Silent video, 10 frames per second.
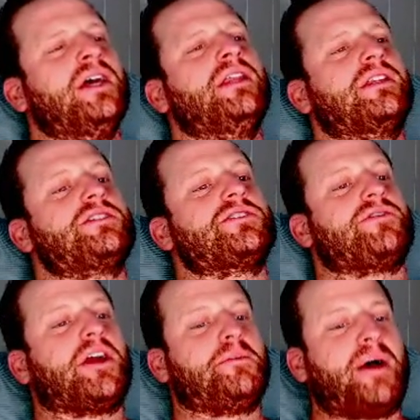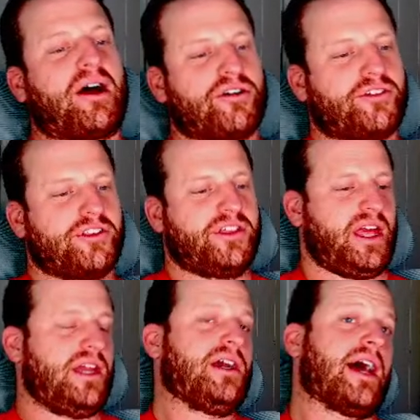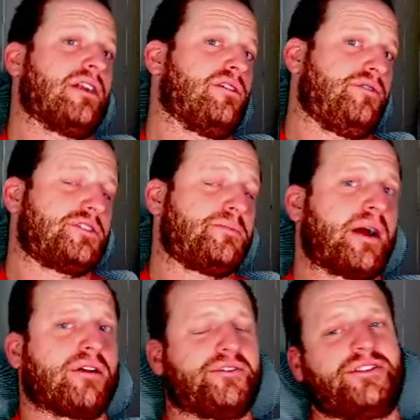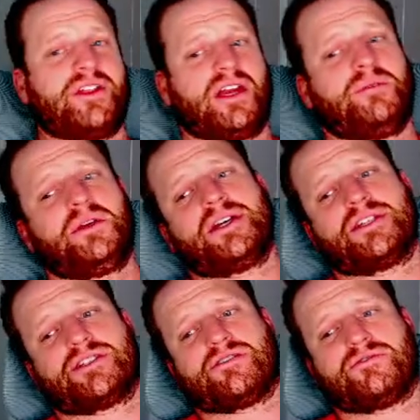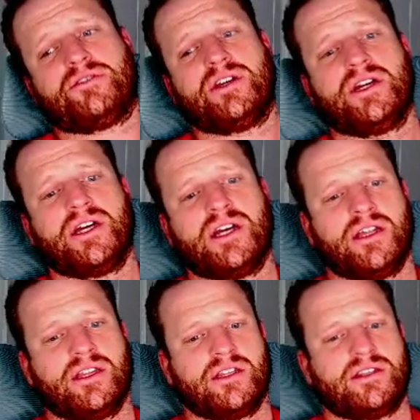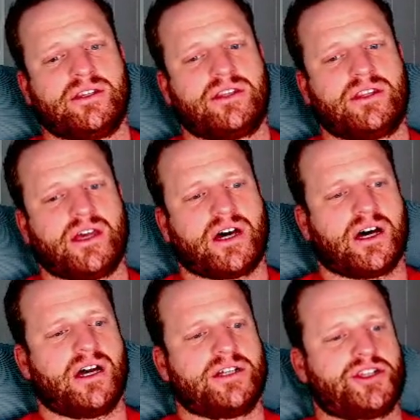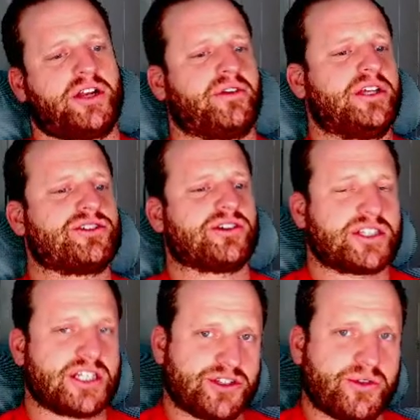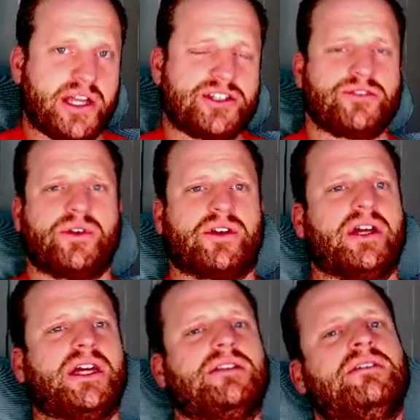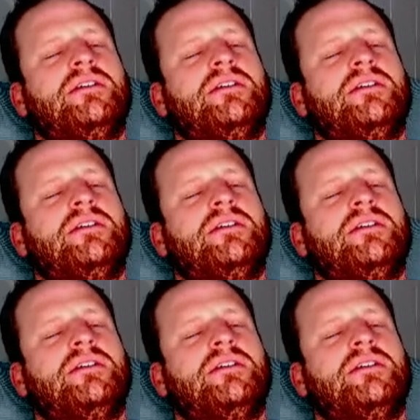This is a very powerful thing. I don't know if it's a powerful thing because of the generational situation we're in.